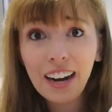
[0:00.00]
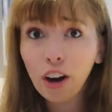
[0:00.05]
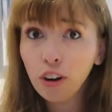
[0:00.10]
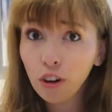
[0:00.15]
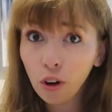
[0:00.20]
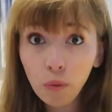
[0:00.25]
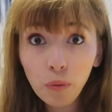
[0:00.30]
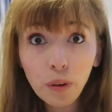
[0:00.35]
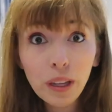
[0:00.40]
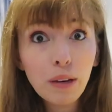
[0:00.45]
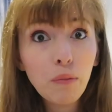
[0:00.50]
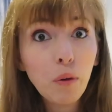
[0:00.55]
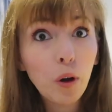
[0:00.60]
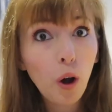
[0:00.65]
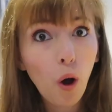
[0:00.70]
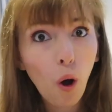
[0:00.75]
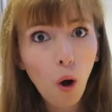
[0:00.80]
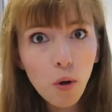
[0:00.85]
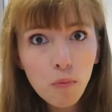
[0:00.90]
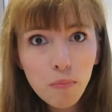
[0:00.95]
I don't really
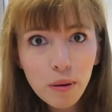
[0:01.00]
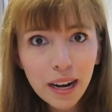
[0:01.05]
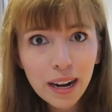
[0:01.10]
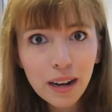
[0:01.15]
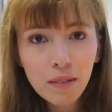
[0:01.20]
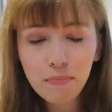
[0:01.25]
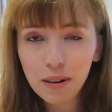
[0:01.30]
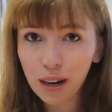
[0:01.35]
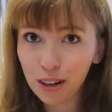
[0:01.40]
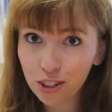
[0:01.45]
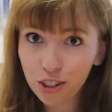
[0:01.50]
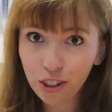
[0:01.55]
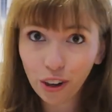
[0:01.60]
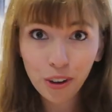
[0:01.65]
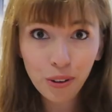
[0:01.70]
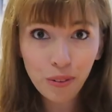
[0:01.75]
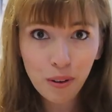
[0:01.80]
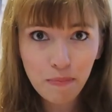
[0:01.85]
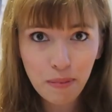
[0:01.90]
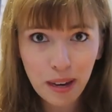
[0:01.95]
want to open it, but I'll show
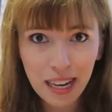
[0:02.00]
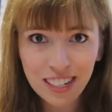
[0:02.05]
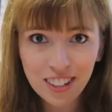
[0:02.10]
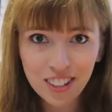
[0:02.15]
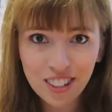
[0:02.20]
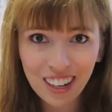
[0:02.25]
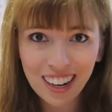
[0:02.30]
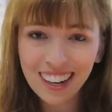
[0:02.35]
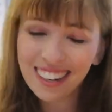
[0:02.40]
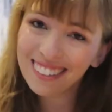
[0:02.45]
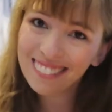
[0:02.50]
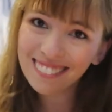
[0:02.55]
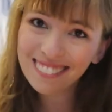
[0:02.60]
you a picture.